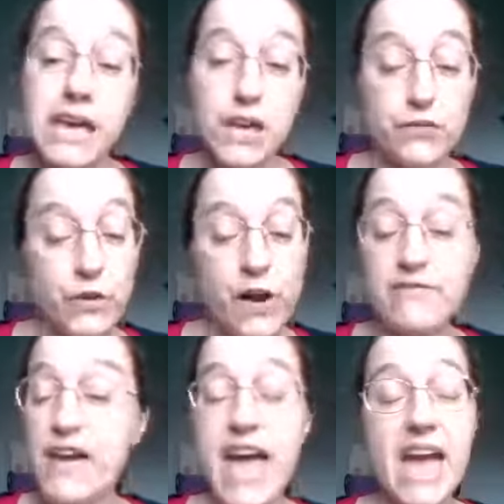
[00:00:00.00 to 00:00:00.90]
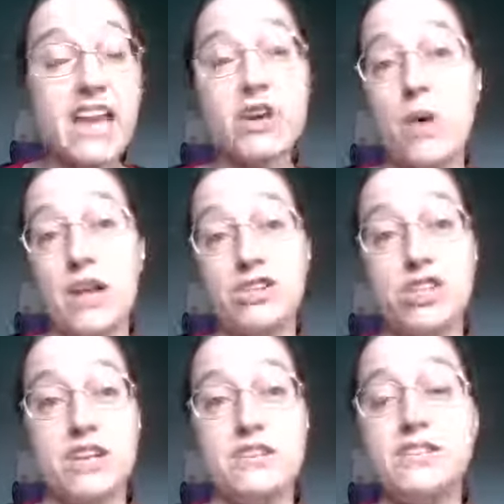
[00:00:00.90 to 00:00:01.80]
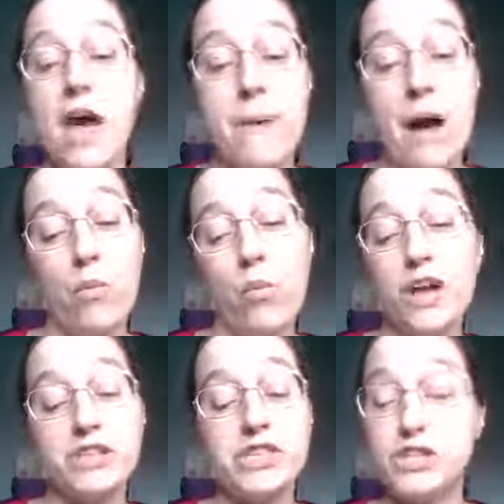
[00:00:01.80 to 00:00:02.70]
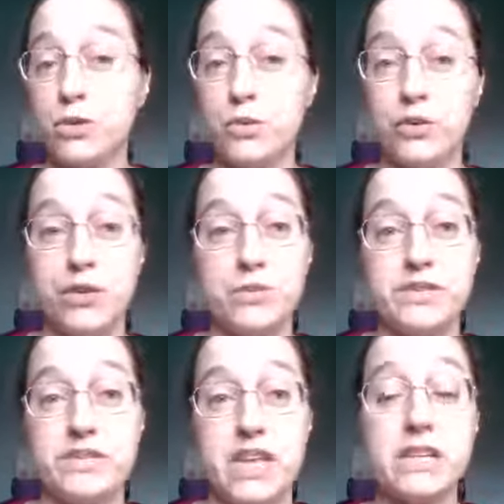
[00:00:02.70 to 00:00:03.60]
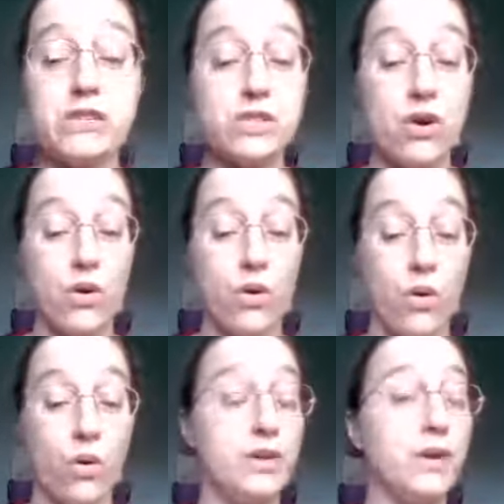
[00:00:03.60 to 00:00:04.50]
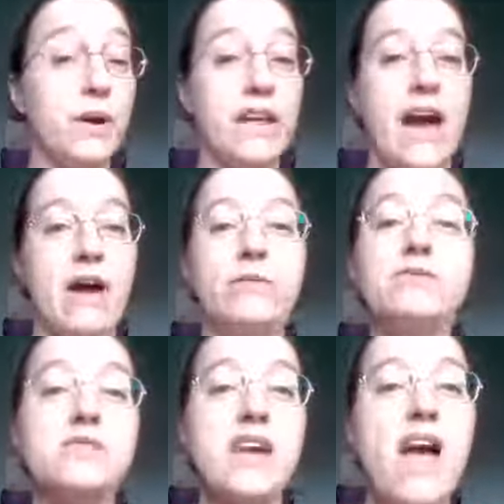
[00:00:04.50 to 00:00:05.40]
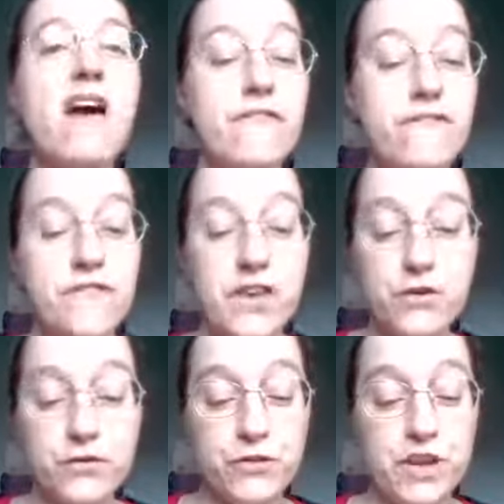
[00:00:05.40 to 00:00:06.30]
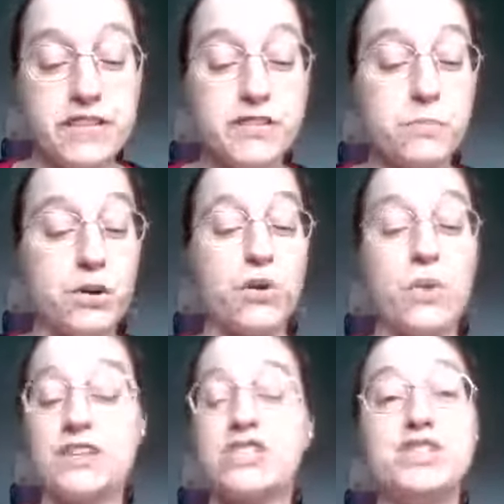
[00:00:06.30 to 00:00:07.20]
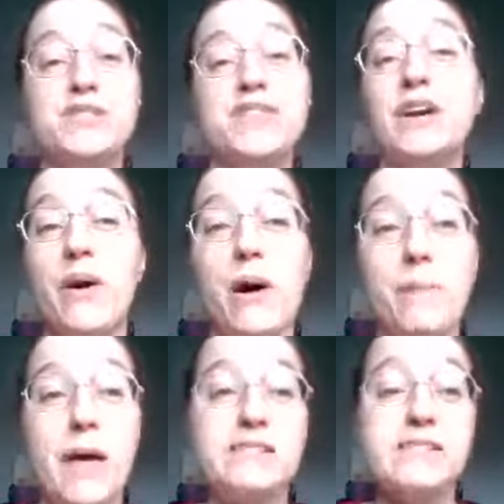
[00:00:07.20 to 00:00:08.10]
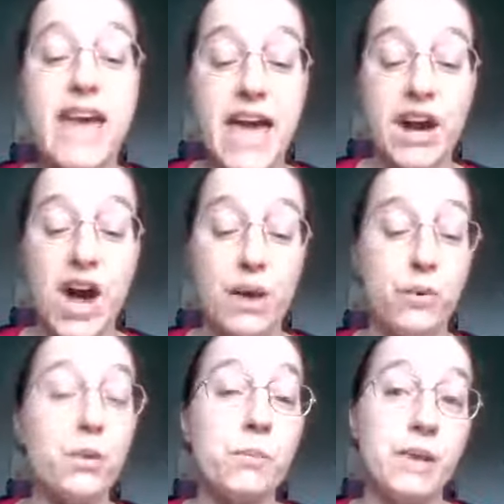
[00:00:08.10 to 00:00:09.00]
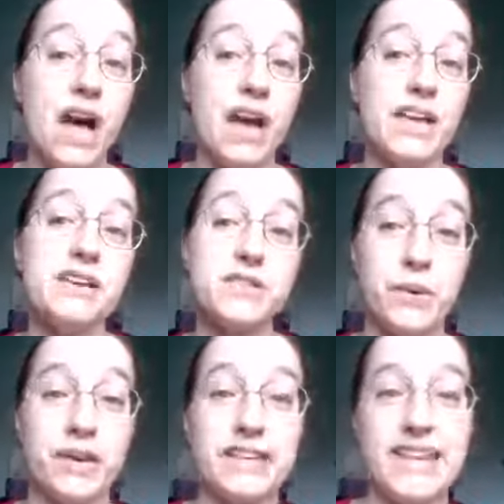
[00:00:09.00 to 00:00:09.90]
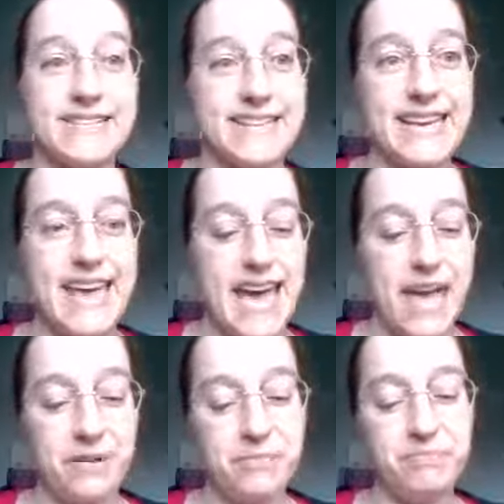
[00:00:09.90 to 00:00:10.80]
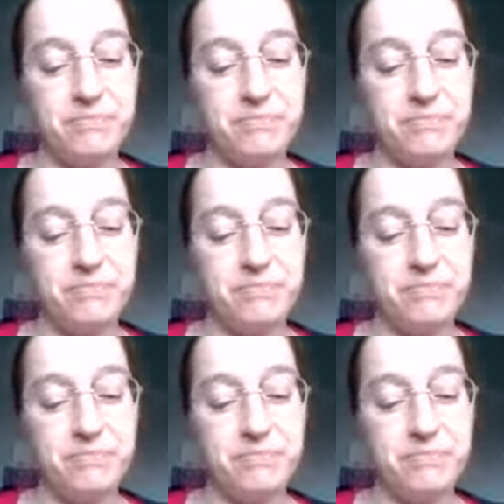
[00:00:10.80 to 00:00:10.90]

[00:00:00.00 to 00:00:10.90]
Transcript: If you have any questions about what to do with your receipts or your accounts, feel free to put your questions in the comments and I will reply as quickly as I can.